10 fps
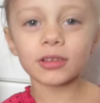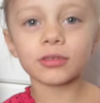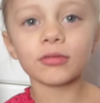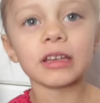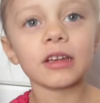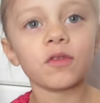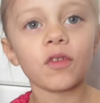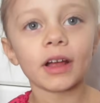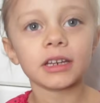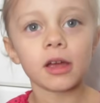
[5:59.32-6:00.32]
wish we could
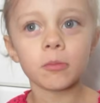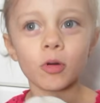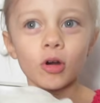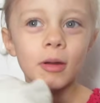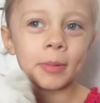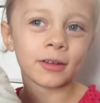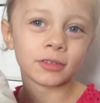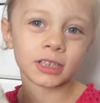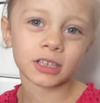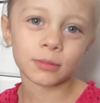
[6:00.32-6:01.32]
find out more about
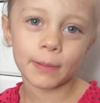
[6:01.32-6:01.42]
these